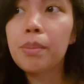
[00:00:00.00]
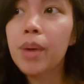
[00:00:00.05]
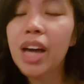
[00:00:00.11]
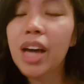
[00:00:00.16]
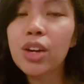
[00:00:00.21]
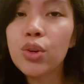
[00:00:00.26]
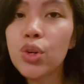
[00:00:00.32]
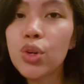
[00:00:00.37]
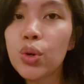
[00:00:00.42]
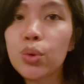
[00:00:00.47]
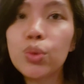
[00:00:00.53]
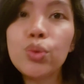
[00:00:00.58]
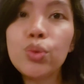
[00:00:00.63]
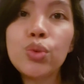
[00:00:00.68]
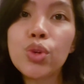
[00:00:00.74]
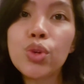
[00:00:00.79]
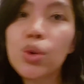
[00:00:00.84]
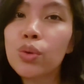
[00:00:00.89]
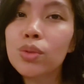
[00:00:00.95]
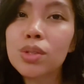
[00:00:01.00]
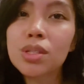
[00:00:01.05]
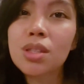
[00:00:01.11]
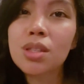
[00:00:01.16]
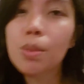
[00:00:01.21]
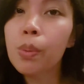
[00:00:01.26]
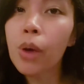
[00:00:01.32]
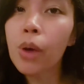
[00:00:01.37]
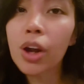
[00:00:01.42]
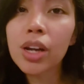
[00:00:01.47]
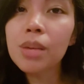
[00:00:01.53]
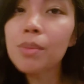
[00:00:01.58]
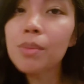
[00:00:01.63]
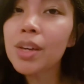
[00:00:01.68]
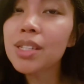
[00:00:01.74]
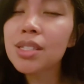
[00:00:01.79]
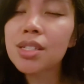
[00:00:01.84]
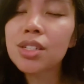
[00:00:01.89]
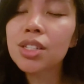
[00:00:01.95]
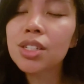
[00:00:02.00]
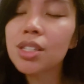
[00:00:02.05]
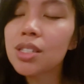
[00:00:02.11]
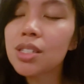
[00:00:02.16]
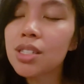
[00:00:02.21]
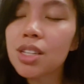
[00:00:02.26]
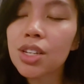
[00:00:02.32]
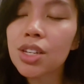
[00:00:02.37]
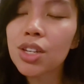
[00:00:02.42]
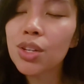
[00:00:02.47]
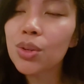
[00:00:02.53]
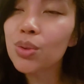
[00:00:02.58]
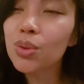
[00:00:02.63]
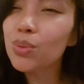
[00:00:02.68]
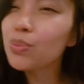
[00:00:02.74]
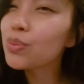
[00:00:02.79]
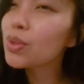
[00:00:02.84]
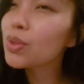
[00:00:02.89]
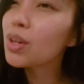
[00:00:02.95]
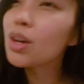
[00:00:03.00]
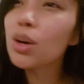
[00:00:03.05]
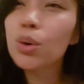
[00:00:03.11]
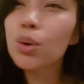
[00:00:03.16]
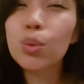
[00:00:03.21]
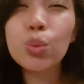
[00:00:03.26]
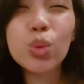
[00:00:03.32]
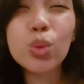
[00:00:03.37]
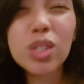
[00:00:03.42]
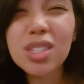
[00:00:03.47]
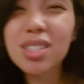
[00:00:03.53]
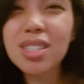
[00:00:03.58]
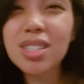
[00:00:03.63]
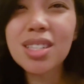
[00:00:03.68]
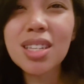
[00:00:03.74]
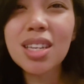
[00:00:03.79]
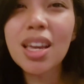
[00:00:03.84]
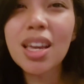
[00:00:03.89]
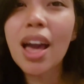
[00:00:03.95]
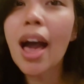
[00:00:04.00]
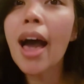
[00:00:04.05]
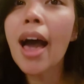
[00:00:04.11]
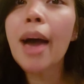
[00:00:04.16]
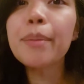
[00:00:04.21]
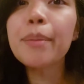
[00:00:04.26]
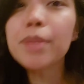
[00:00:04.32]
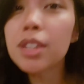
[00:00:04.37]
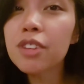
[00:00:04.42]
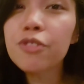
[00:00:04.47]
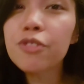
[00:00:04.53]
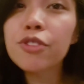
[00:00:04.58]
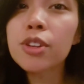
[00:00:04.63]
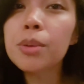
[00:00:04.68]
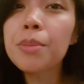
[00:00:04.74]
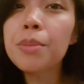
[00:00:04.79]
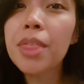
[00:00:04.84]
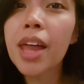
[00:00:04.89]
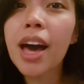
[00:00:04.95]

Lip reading: But I don't know, who knows? The party might still continue. We'll see. I'm gonna film